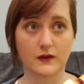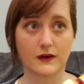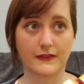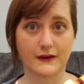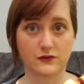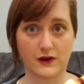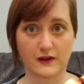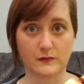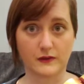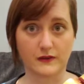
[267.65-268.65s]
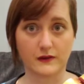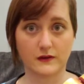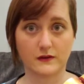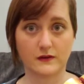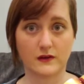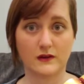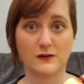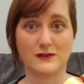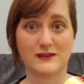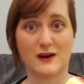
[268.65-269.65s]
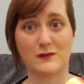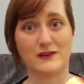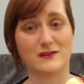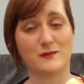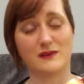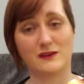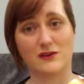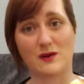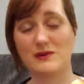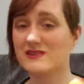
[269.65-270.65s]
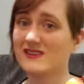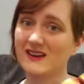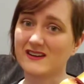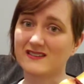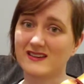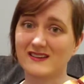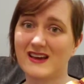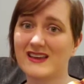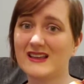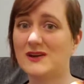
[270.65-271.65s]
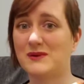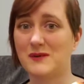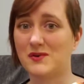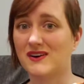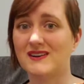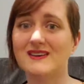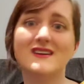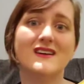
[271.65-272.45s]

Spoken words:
and I let it dry completely, you can tell when it's completely dry when it's clear and not yellow anymore.